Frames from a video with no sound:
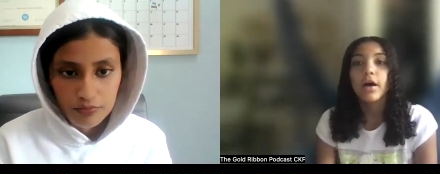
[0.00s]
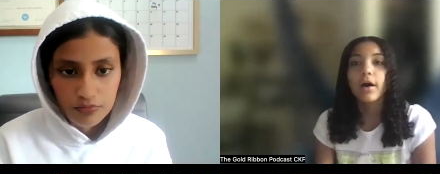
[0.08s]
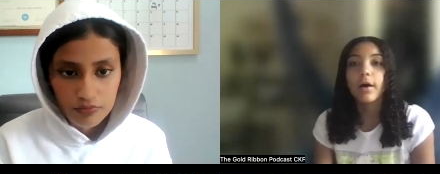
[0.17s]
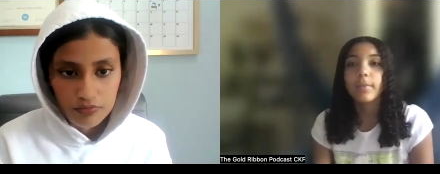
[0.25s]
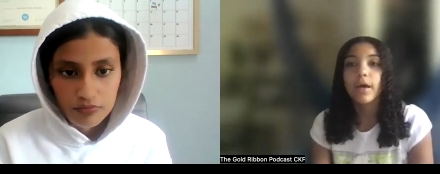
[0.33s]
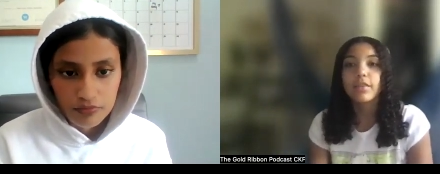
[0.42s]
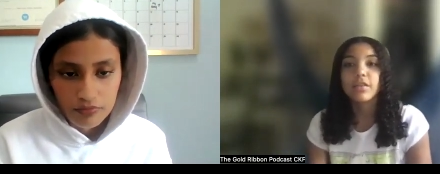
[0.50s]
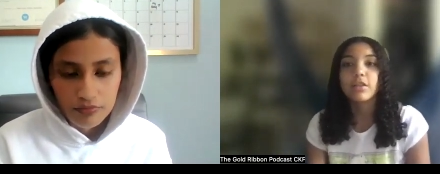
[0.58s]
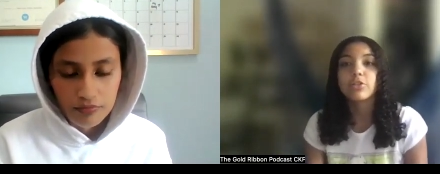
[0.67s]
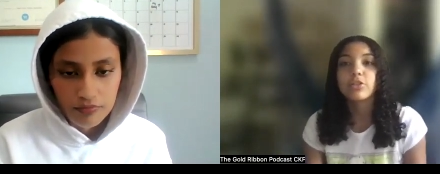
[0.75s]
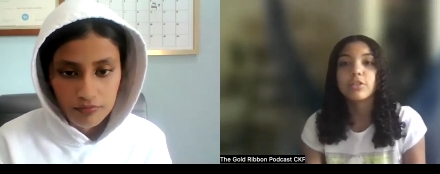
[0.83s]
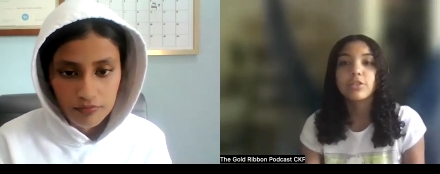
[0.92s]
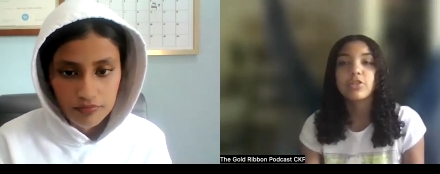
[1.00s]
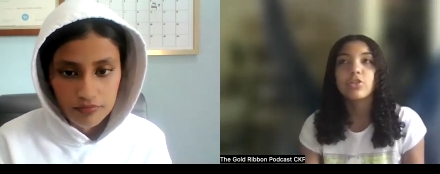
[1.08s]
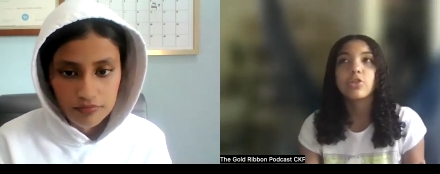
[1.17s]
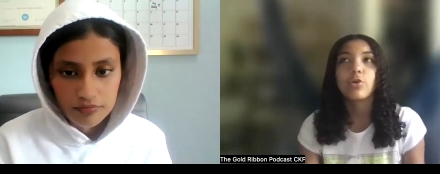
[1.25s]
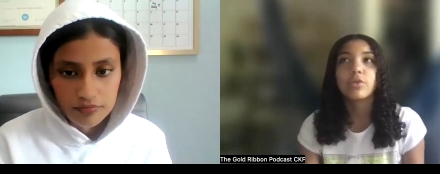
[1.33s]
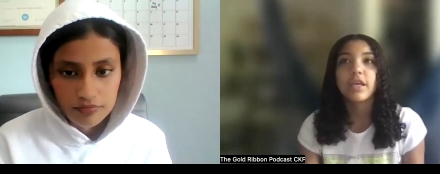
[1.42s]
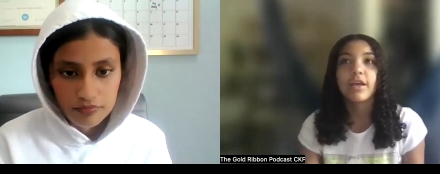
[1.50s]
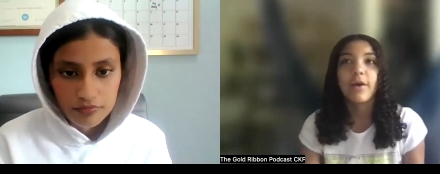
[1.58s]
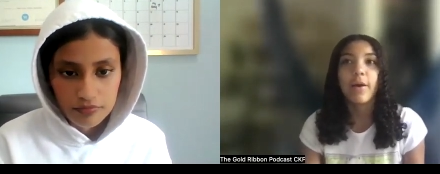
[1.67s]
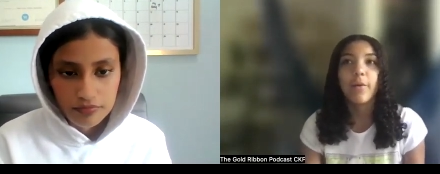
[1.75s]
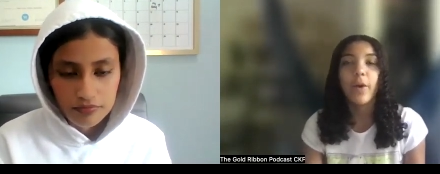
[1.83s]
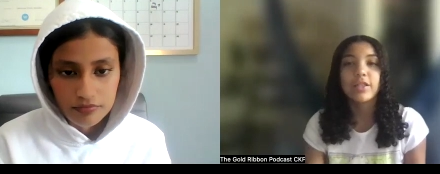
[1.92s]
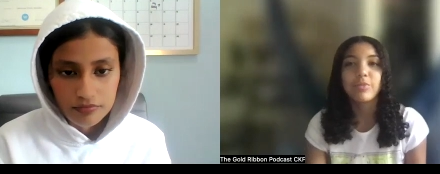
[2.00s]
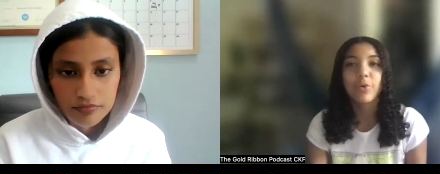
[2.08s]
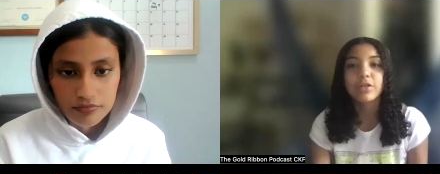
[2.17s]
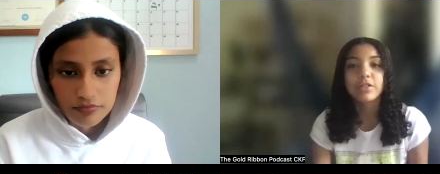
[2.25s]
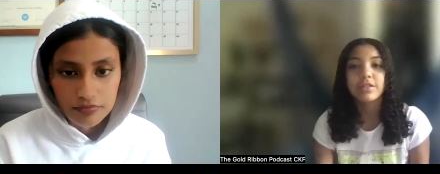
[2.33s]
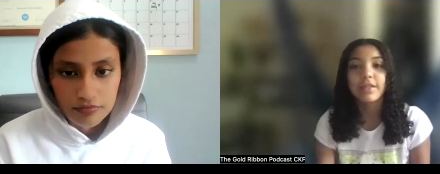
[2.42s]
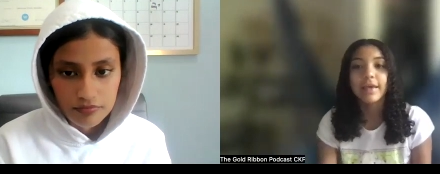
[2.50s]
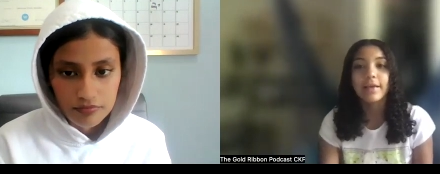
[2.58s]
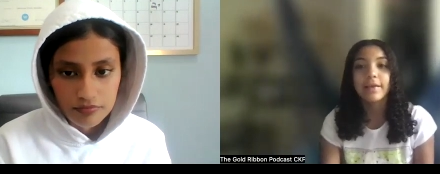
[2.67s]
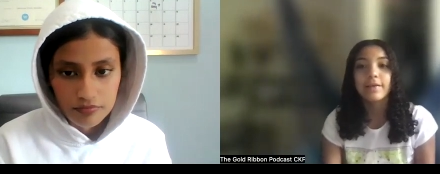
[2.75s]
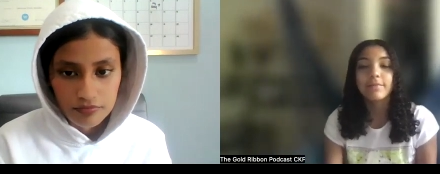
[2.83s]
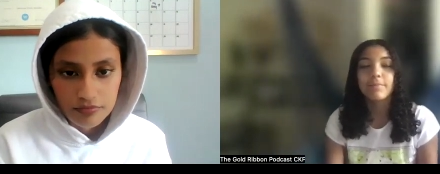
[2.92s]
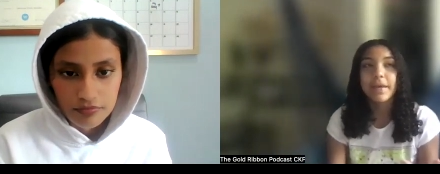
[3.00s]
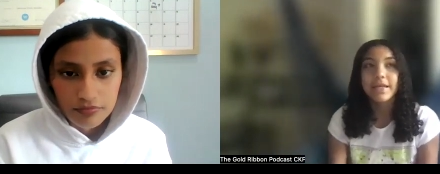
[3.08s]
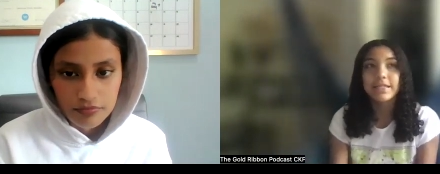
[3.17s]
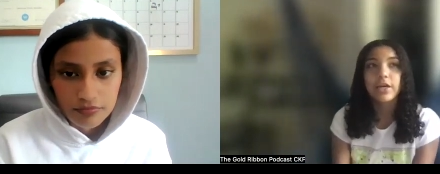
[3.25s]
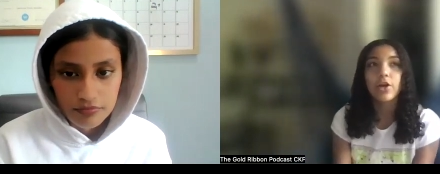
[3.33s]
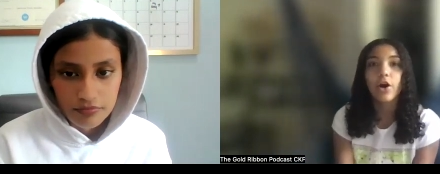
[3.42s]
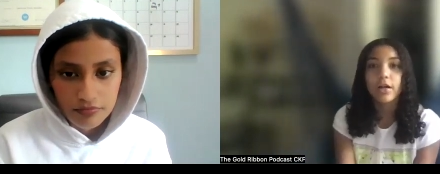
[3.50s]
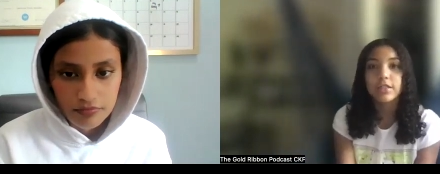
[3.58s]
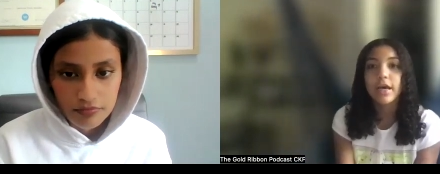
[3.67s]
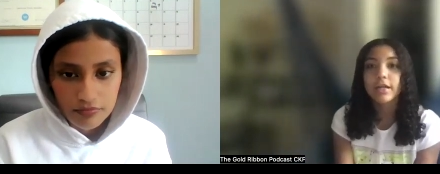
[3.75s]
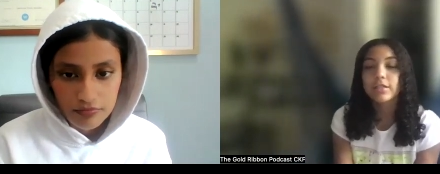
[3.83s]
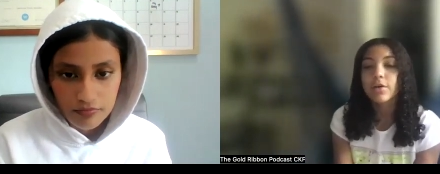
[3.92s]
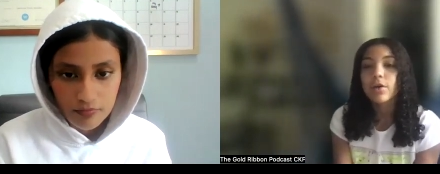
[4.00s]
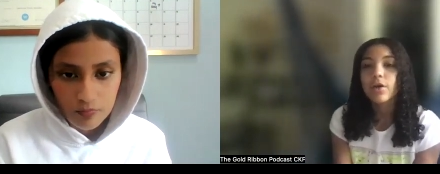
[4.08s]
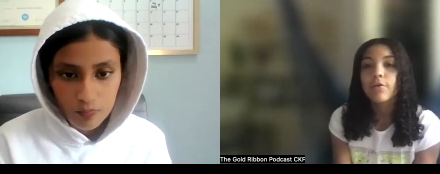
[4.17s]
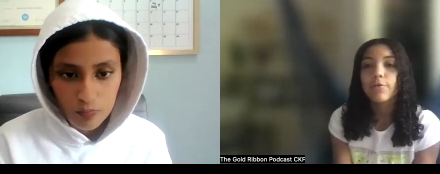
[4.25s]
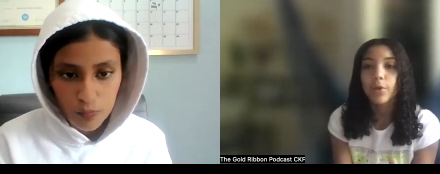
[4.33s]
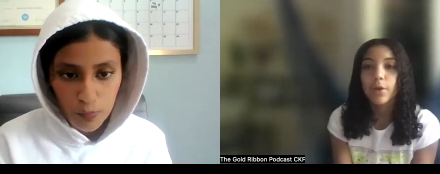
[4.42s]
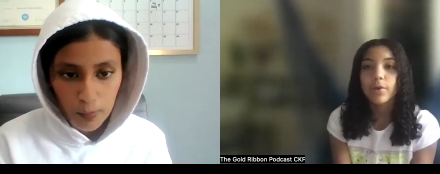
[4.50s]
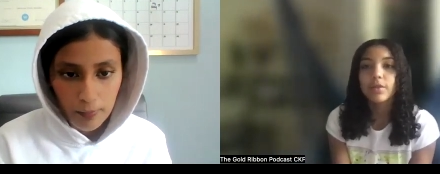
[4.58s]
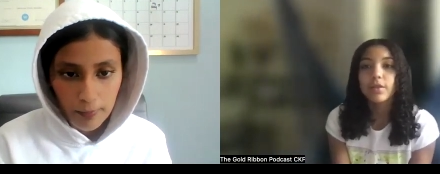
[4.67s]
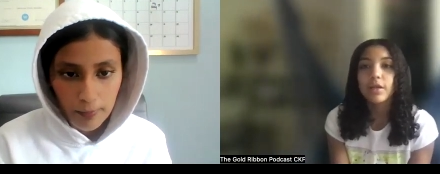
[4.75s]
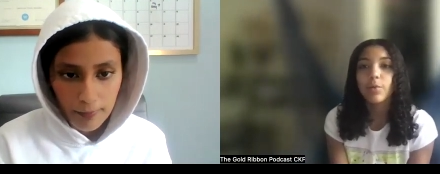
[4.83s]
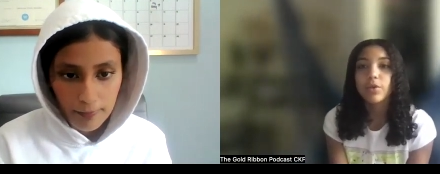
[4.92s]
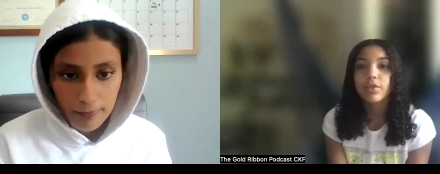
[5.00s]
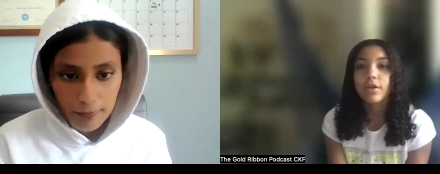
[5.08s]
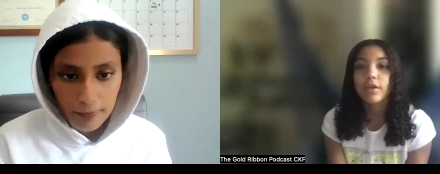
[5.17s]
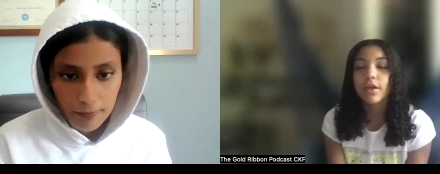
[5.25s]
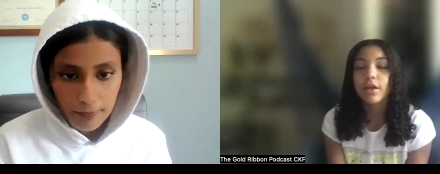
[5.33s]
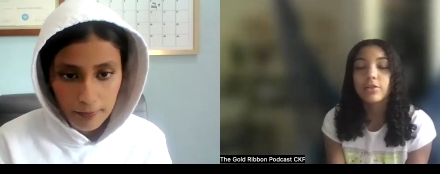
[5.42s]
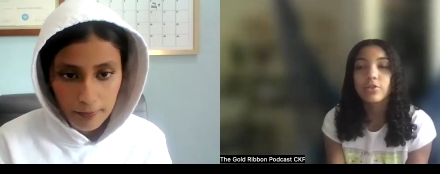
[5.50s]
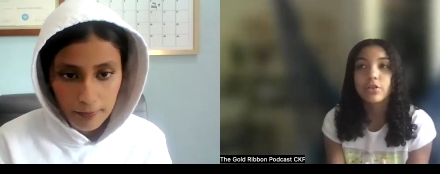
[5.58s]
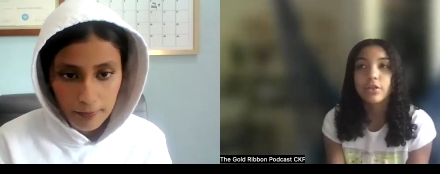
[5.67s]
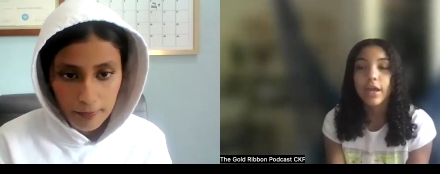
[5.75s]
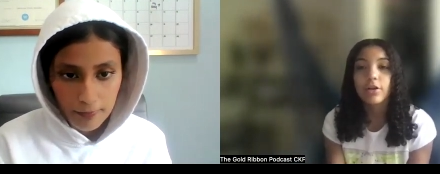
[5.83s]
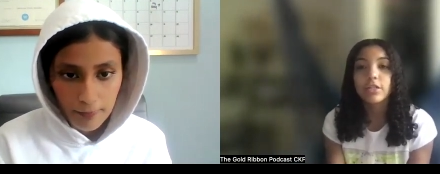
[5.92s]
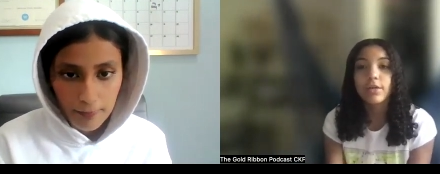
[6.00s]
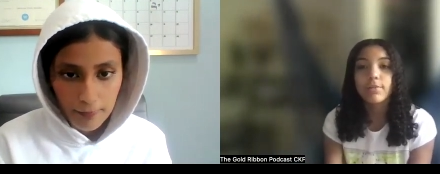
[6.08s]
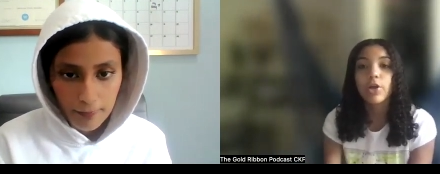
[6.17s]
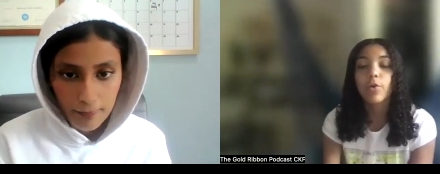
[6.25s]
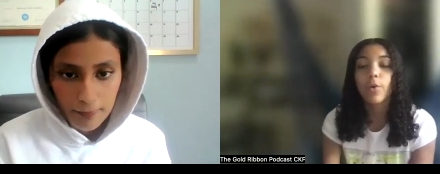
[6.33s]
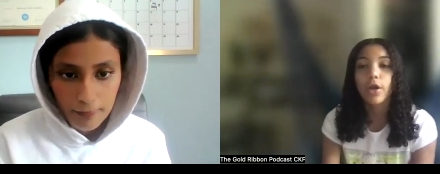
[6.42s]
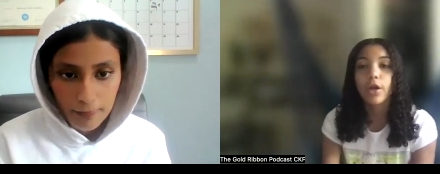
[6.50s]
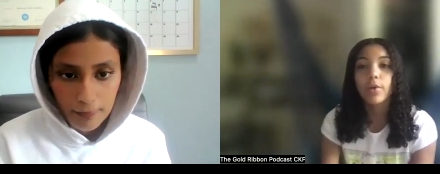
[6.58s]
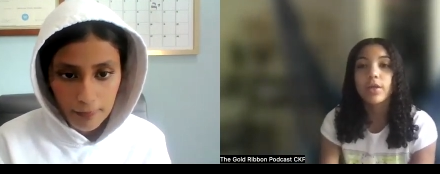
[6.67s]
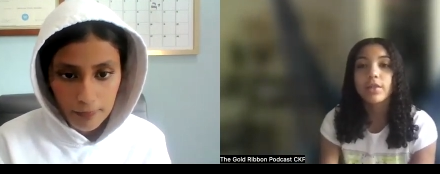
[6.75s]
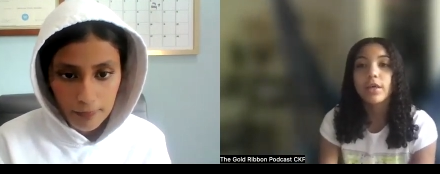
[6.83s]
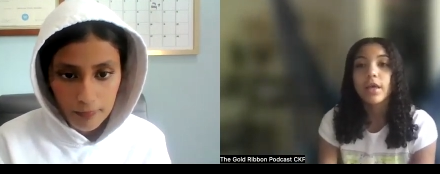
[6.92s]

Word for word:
Speaker 1: I think that just shows like why it's important to like maintain contact frequently with the cancer care team that you're working with,